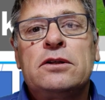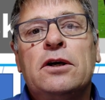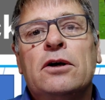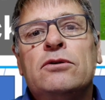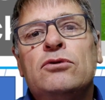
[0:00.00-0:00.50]

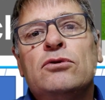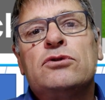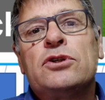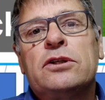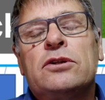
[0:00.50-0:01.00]
go
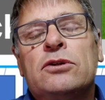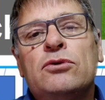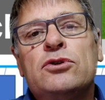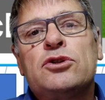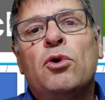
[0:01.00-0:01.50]

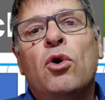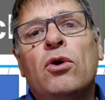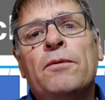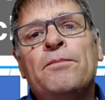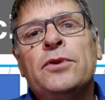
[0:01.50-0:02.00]
too small.